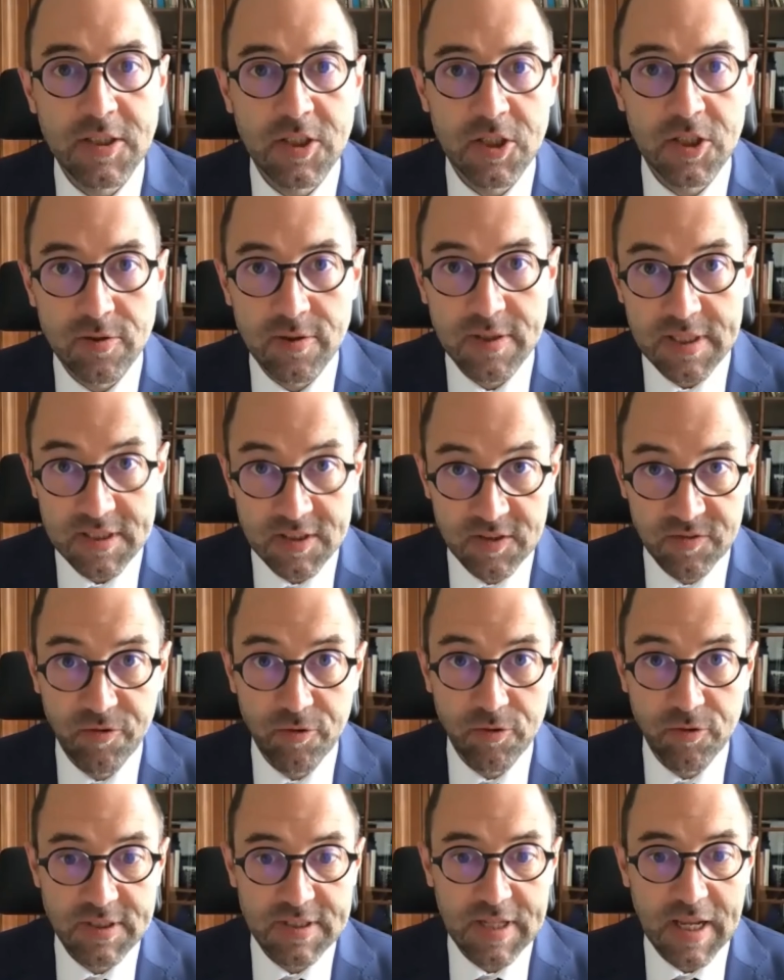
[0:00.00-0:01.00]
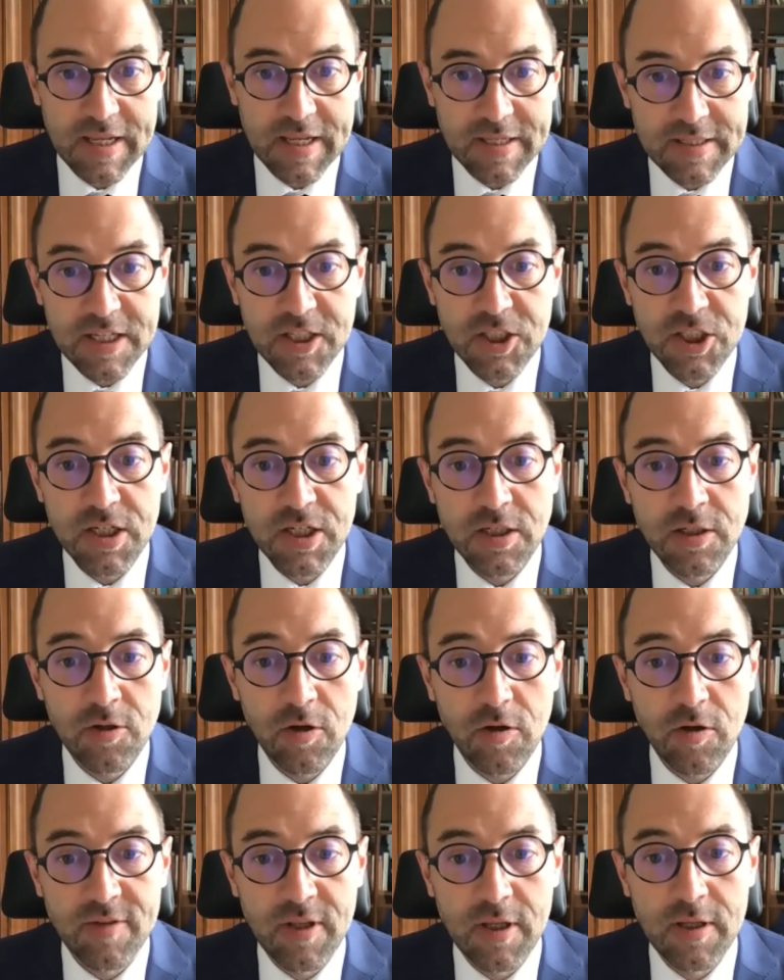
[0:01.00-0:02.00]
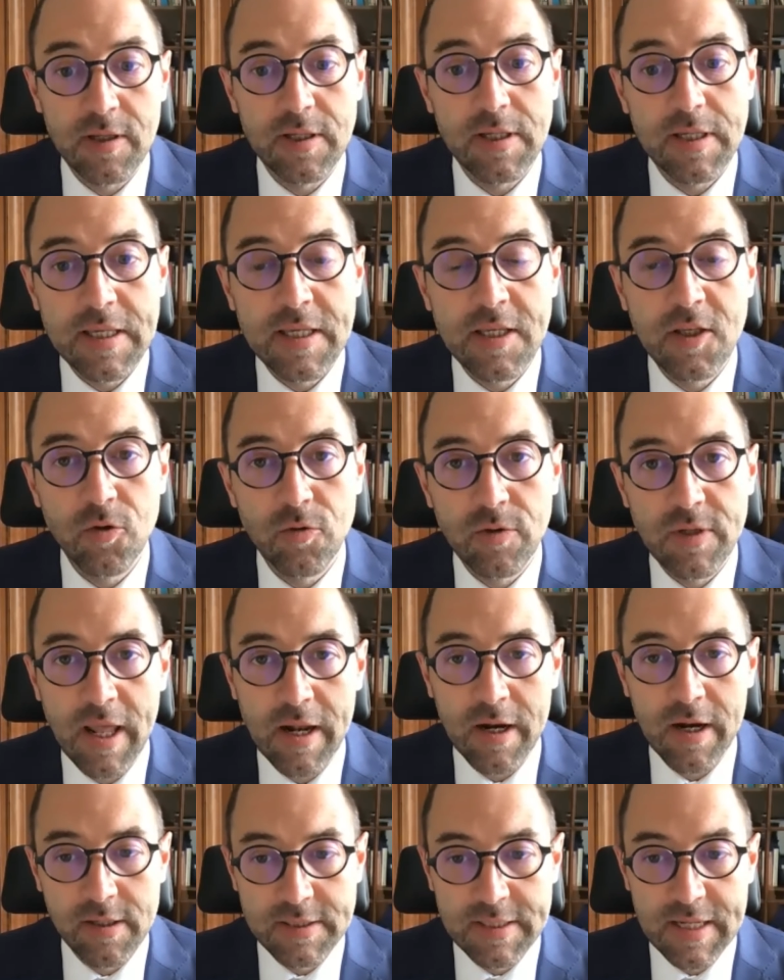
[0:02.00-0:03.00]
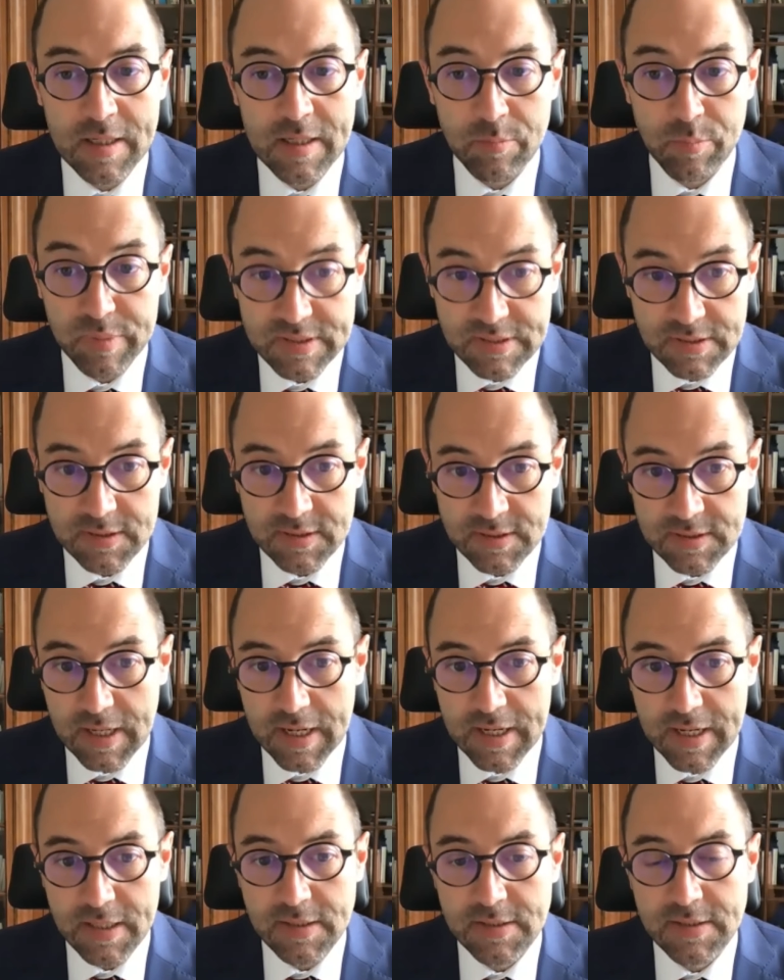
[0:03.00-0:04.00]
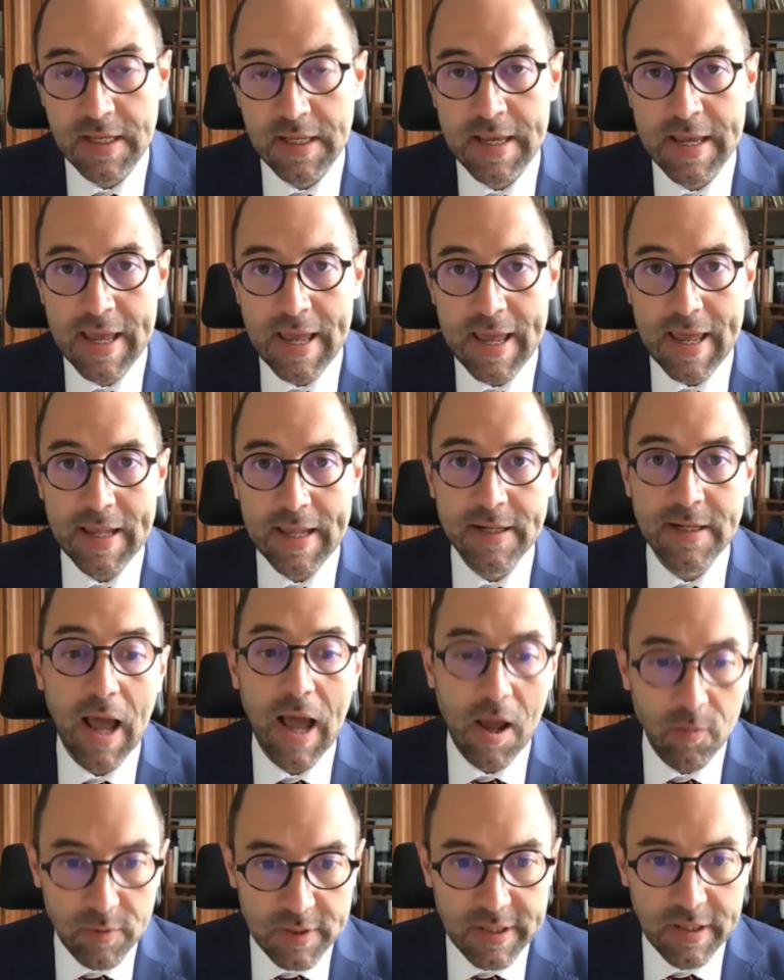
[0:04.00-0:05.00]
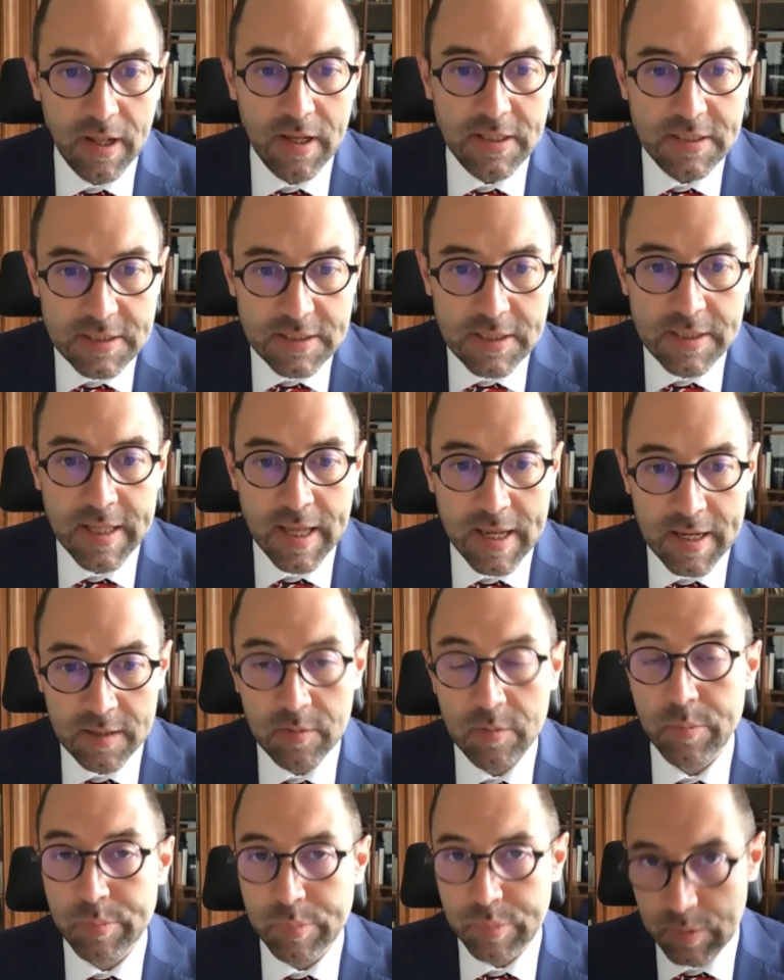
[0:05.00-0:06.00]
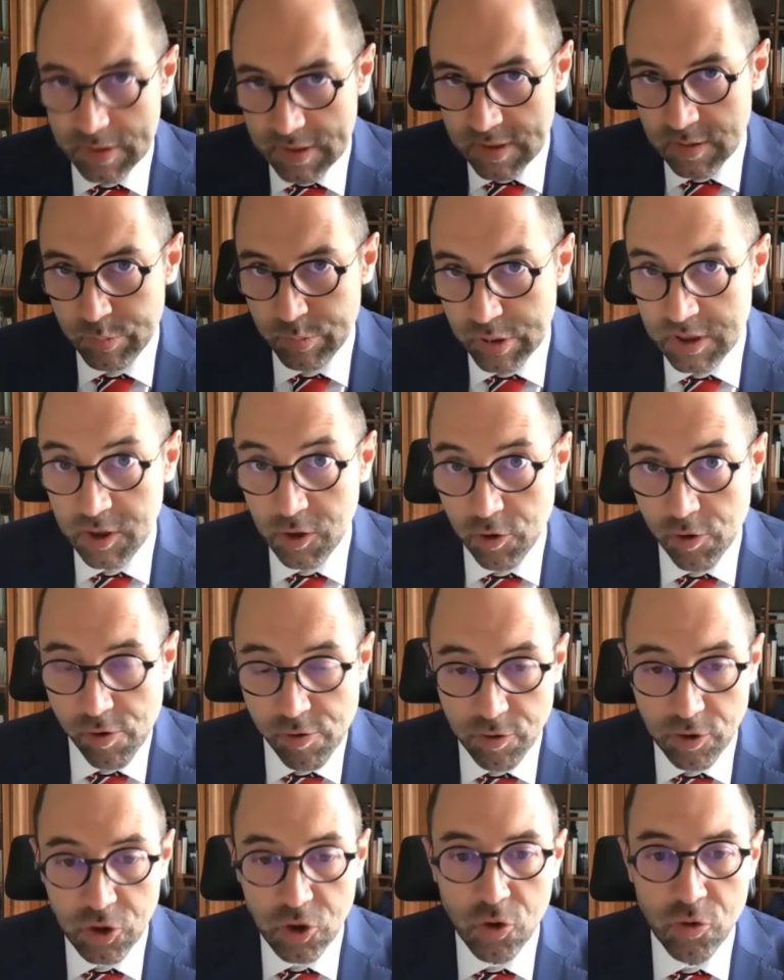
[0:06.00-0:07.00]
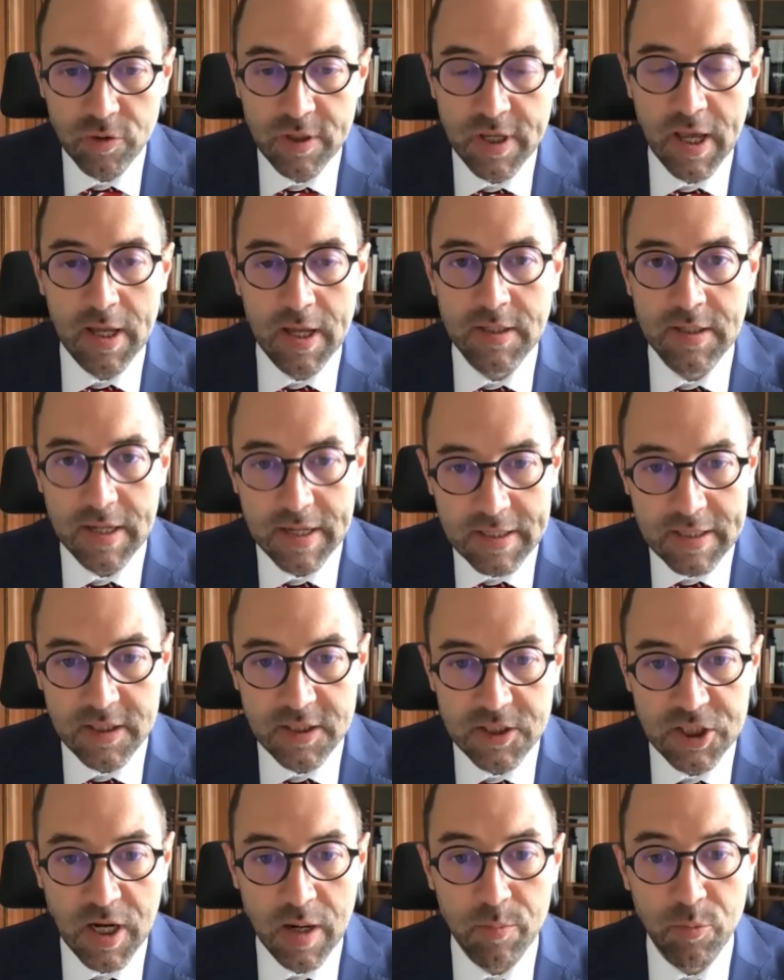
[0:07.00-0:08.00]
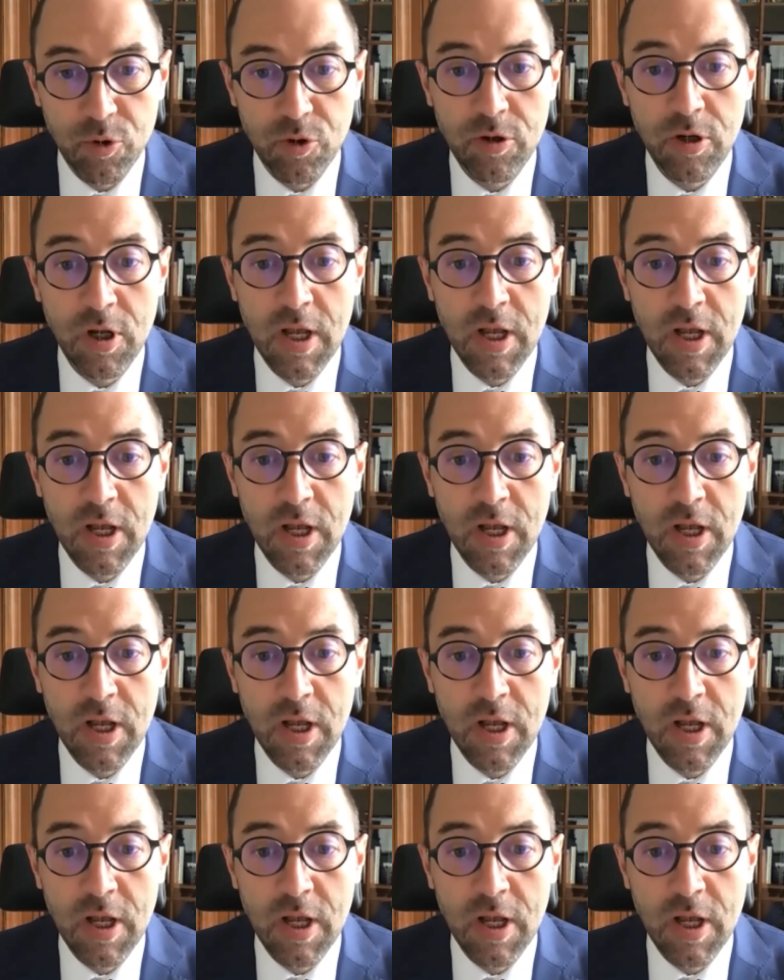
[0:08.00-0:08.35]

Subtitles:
to this first edition of the EU-Canada Tech Business Days, and I would like to thank, in particular, UCAN and the Chamber,